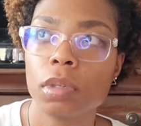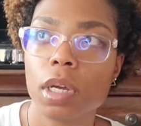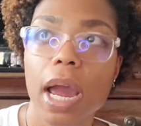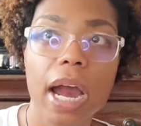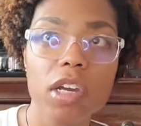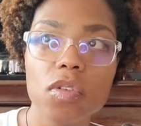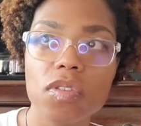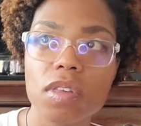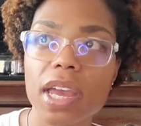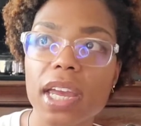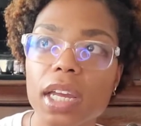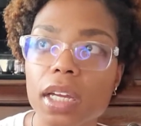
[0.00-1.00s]
how
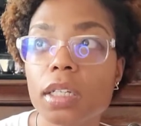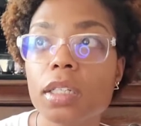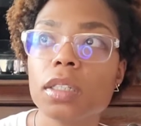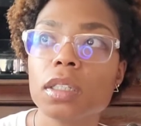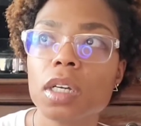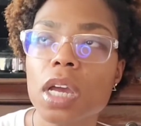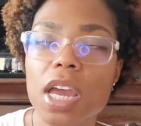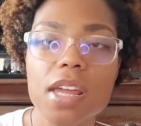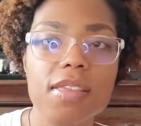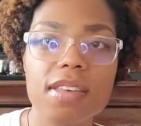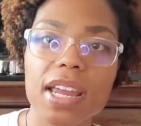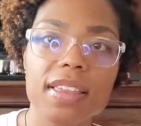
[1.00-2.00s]
say,
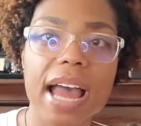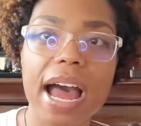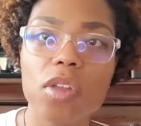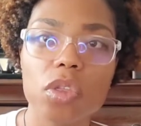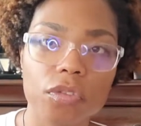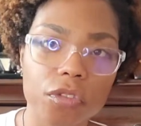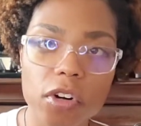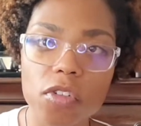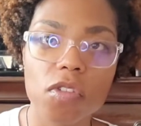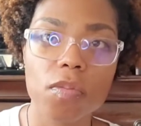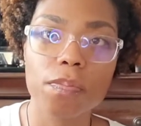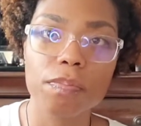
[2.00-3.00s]
take down the
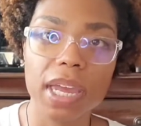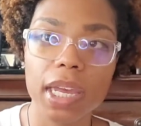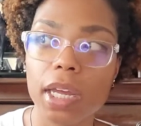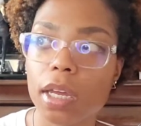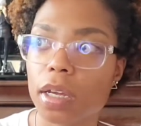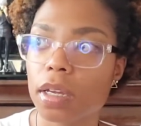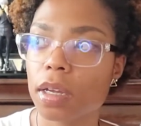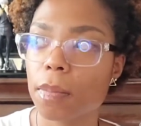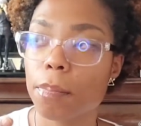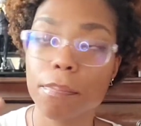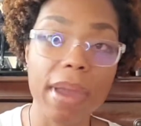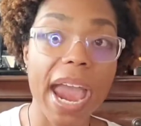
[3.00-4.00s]
first big
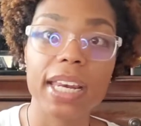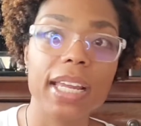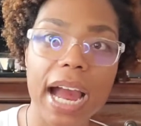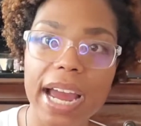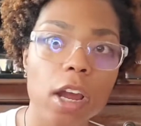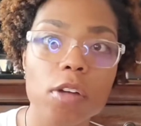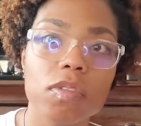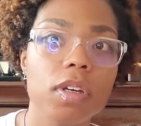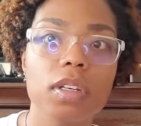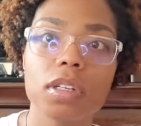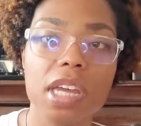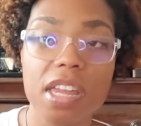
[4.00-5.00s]
bad guy of
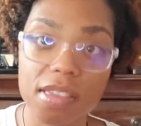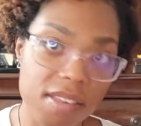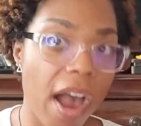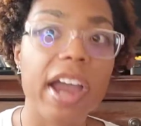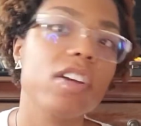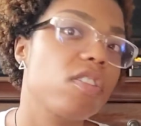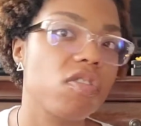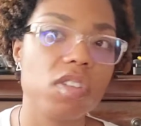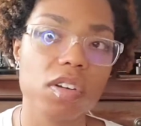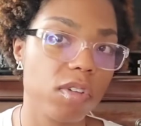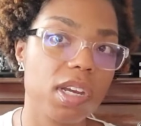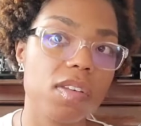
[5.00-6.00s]
the entire
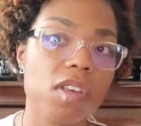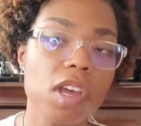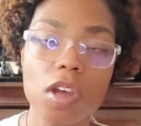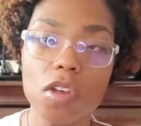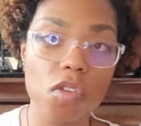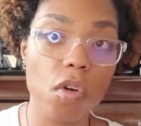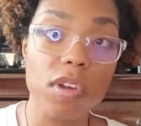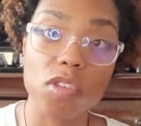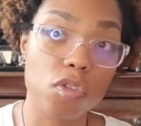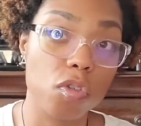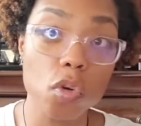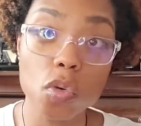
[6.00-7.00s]
series. So
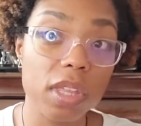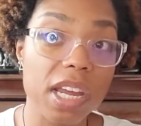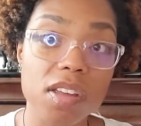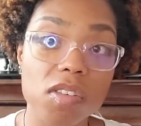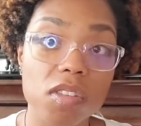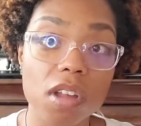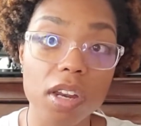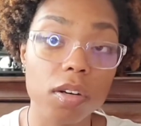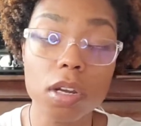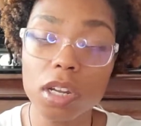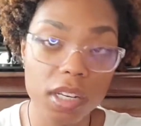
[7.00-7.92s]
it's two things done.